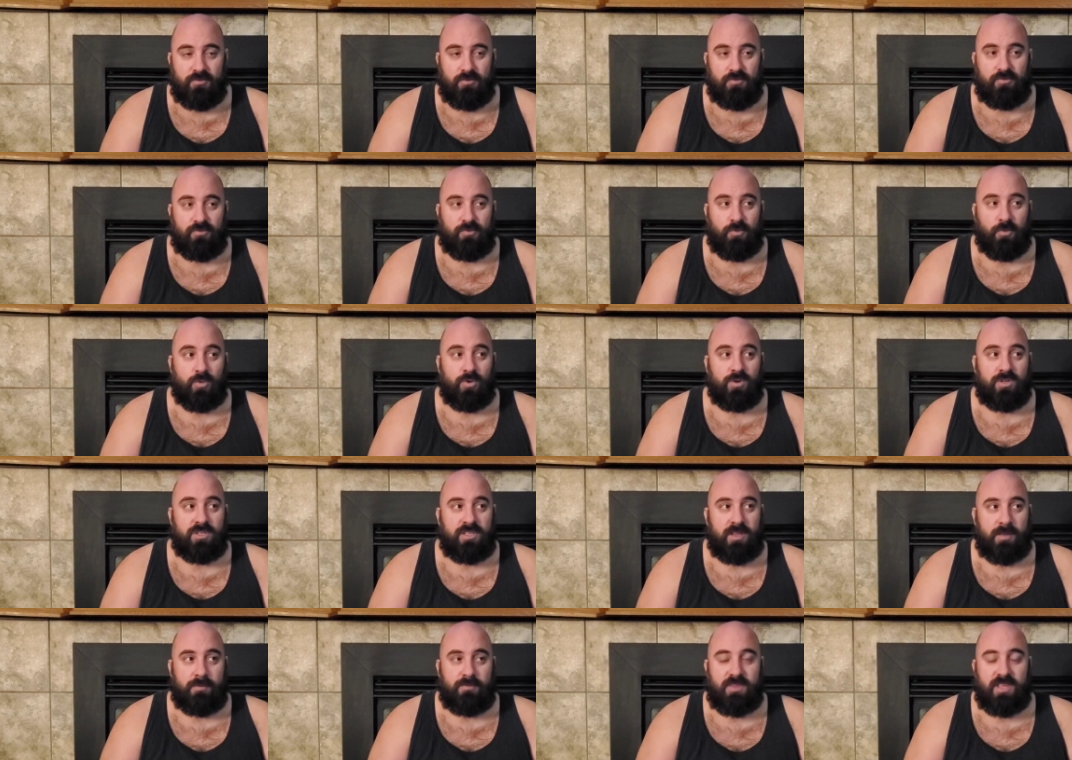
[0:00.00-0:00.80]
For
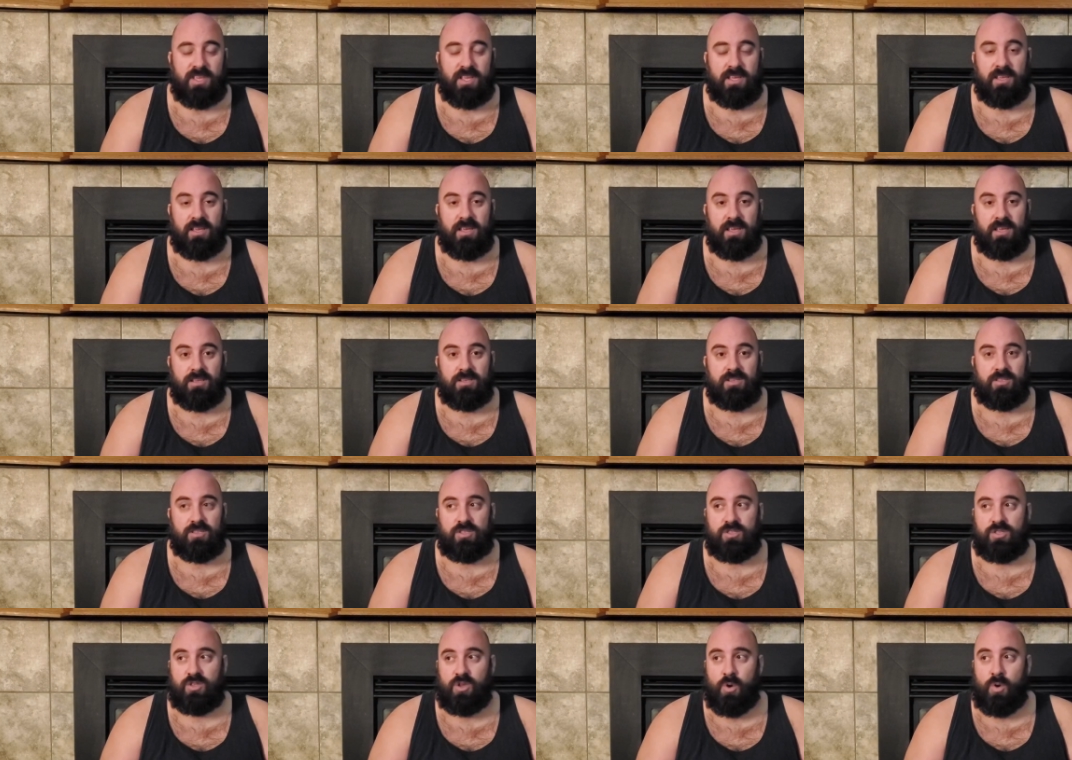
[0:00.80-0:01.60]
something
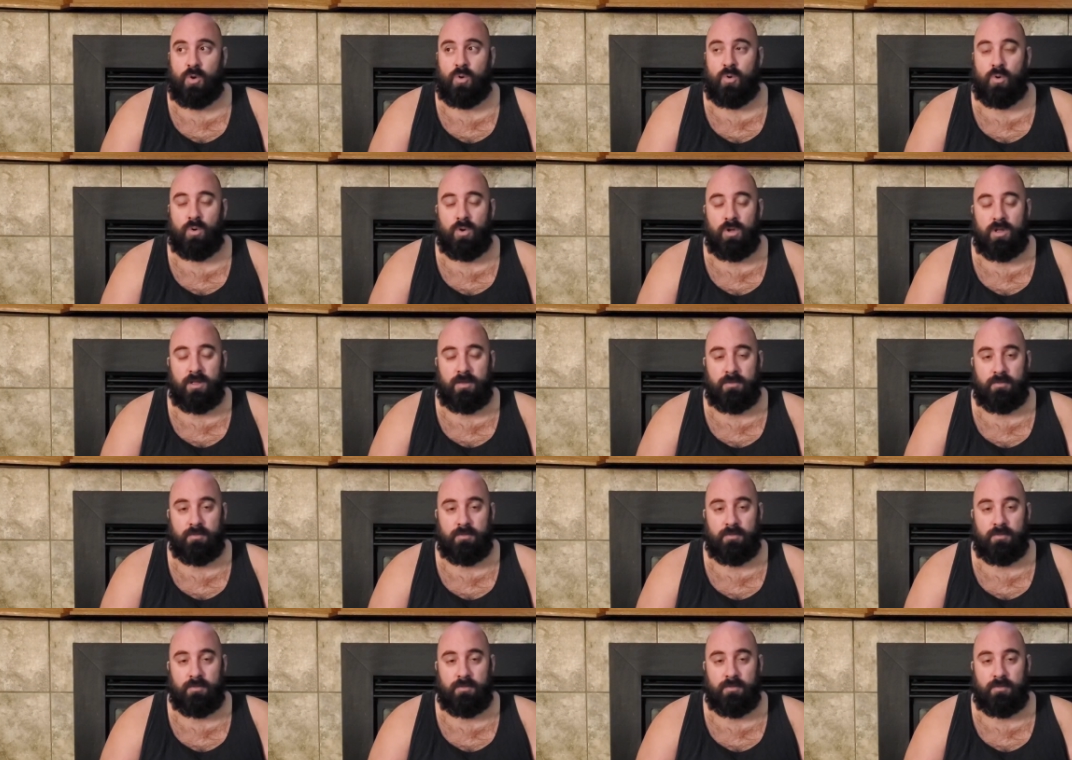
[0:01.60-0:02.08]
so